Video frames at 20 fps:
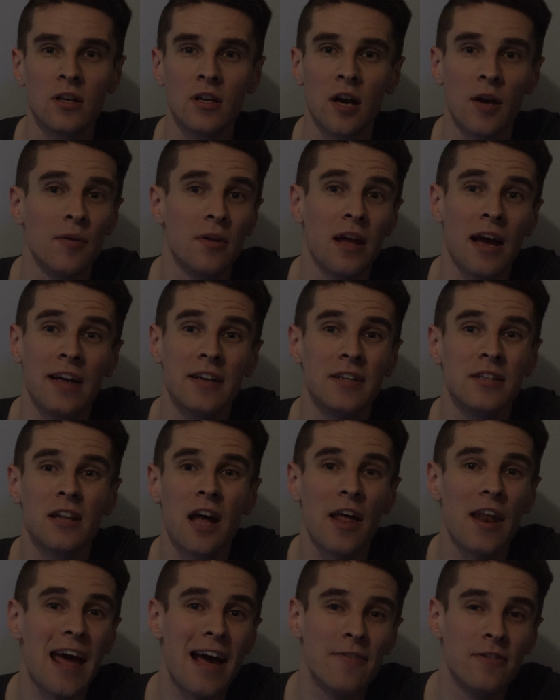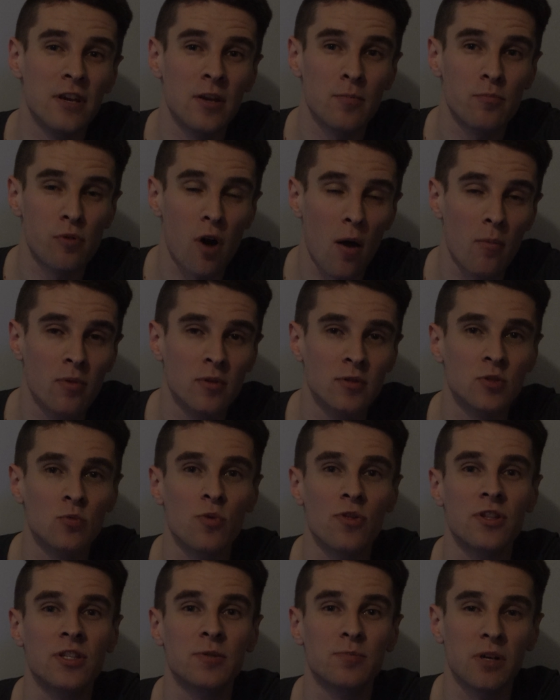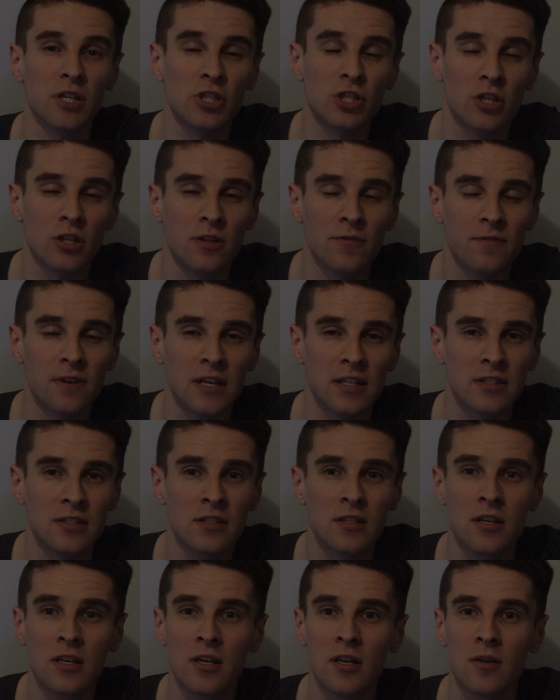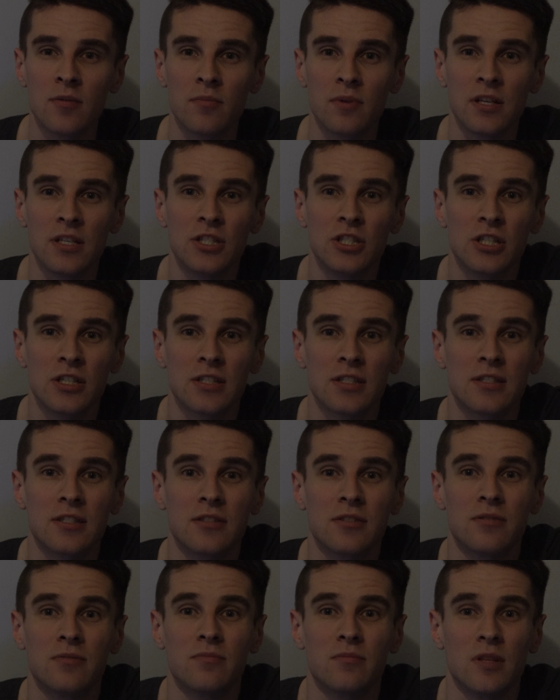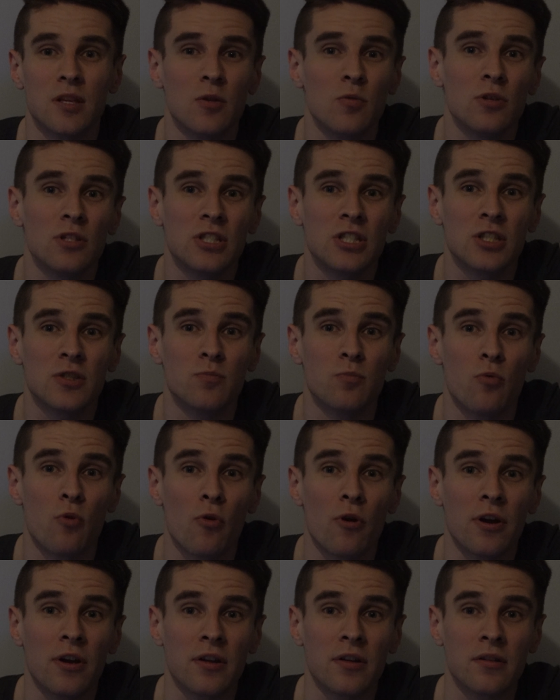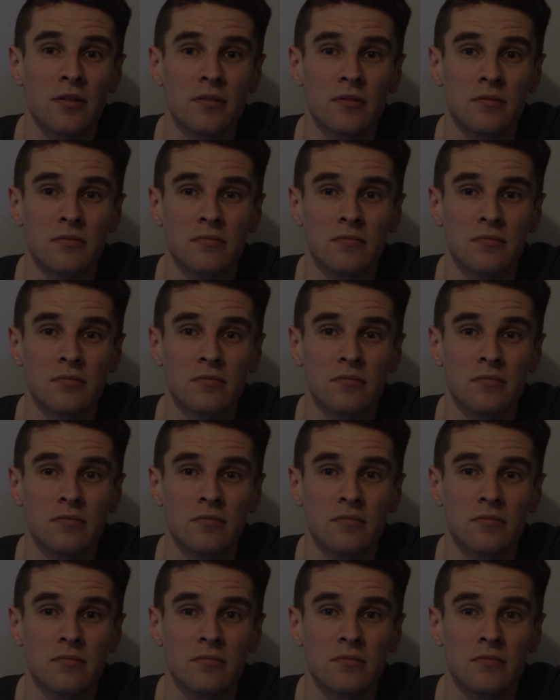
I mean, I did not have any problems with special effects, but it was just boring.